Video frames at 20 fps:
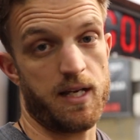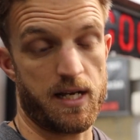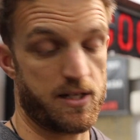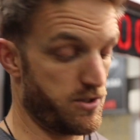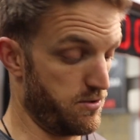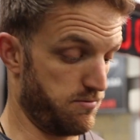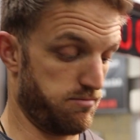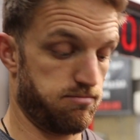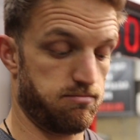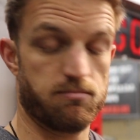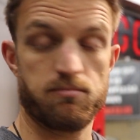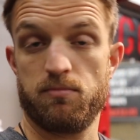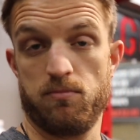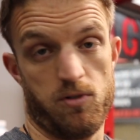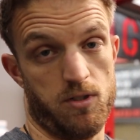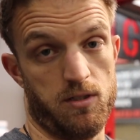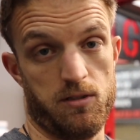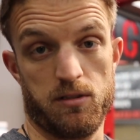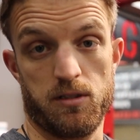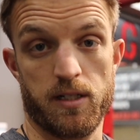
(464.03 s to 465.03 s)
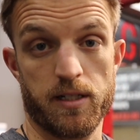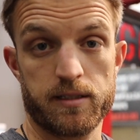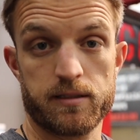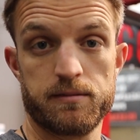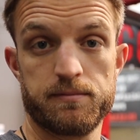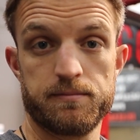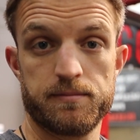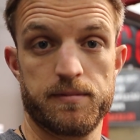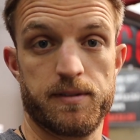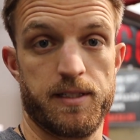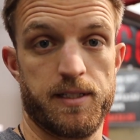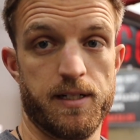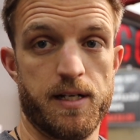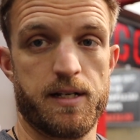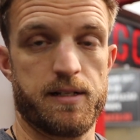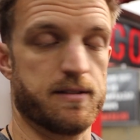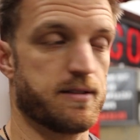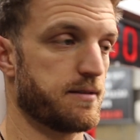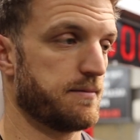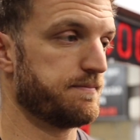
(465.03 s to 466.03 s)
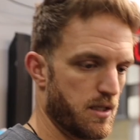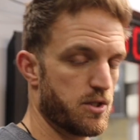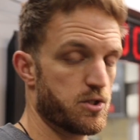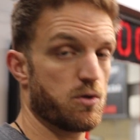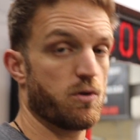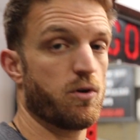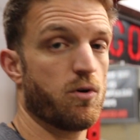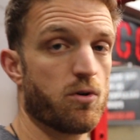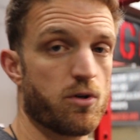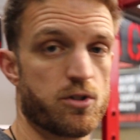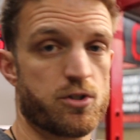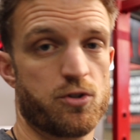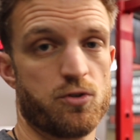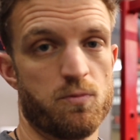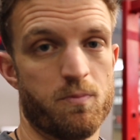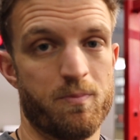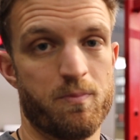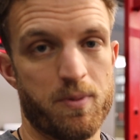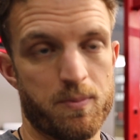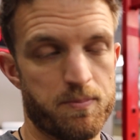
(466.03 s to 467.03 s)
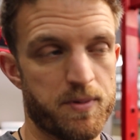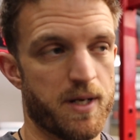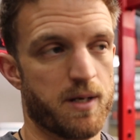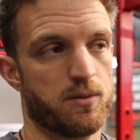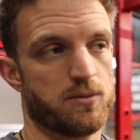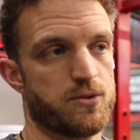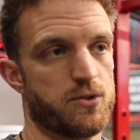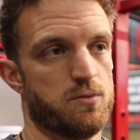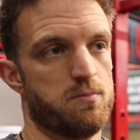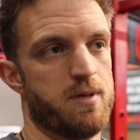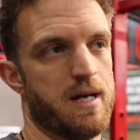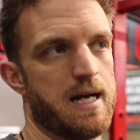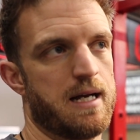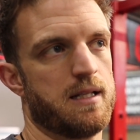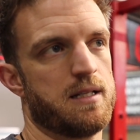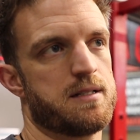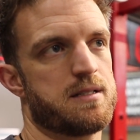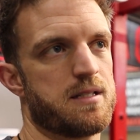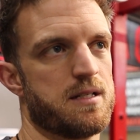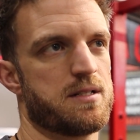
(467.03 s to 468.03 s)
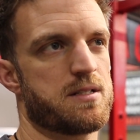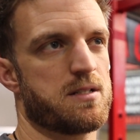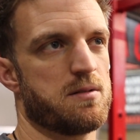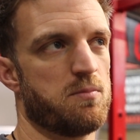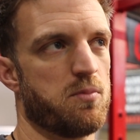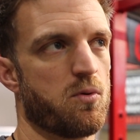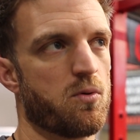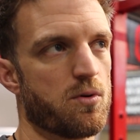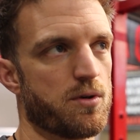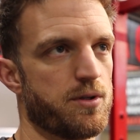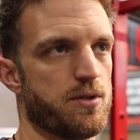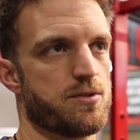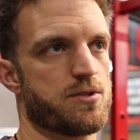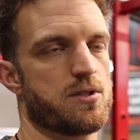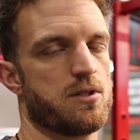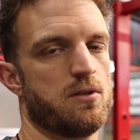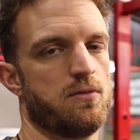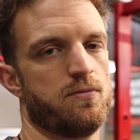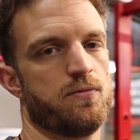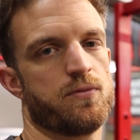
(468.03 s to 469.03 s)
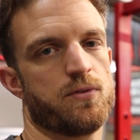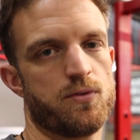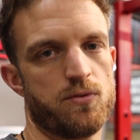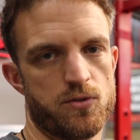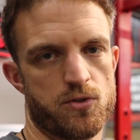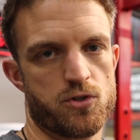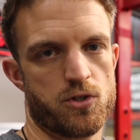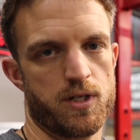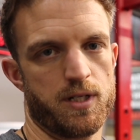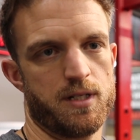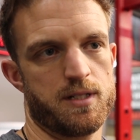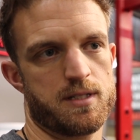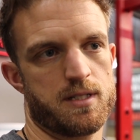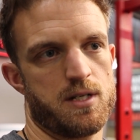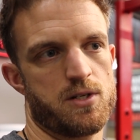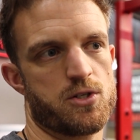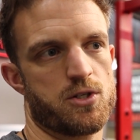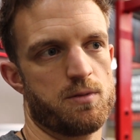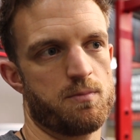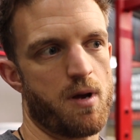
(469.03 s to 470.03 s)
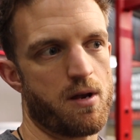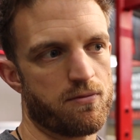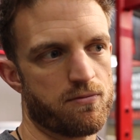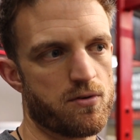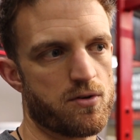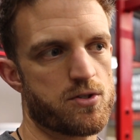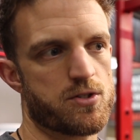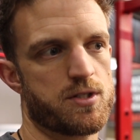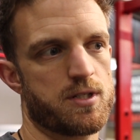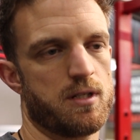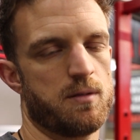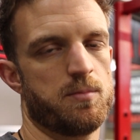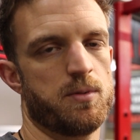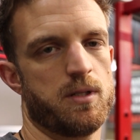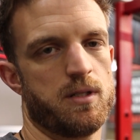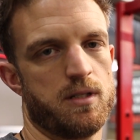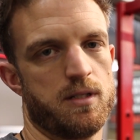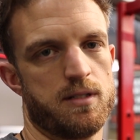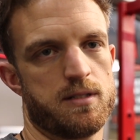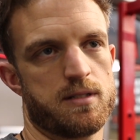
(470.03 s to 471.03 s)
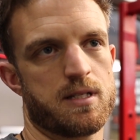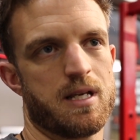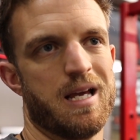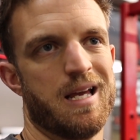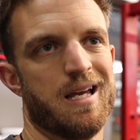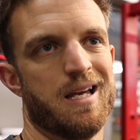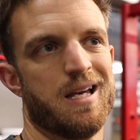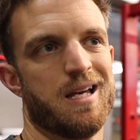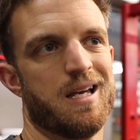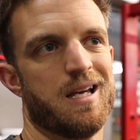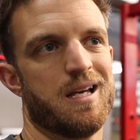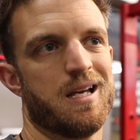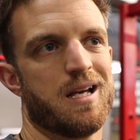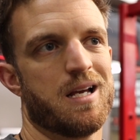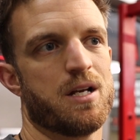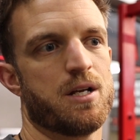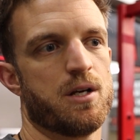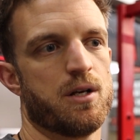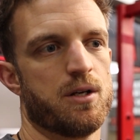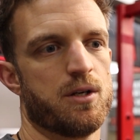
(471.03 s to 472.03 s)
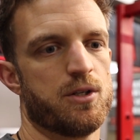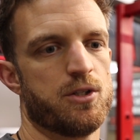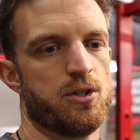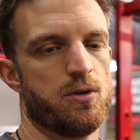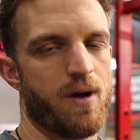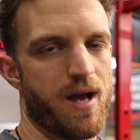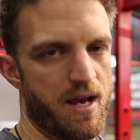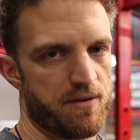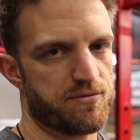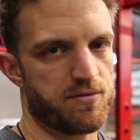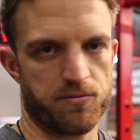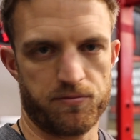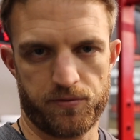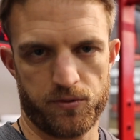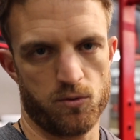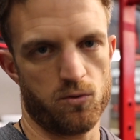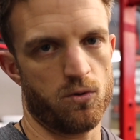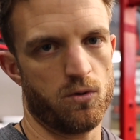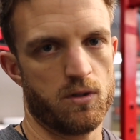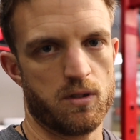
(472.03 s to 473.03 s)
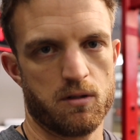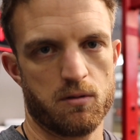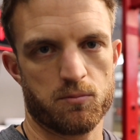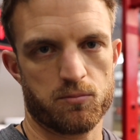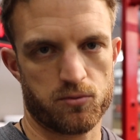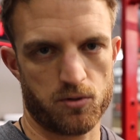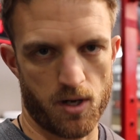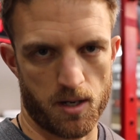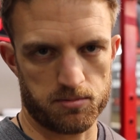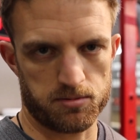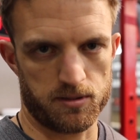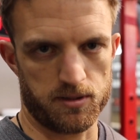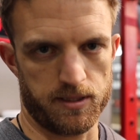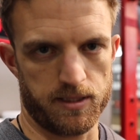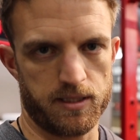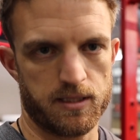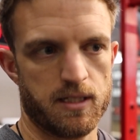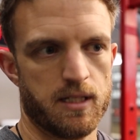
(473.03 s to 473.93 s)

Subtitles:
I just want to look like Leonidas. So in order to be able to balance and support yourself through the training session, my first tip is you have to fuel properly.